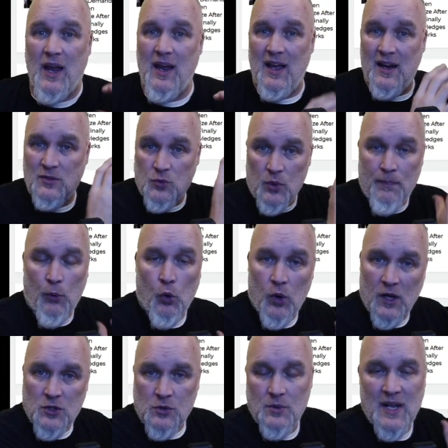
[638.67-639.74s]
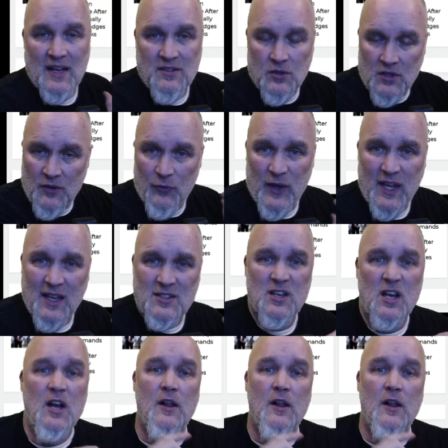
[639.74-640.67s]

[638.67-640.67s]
it is reported to death certificates,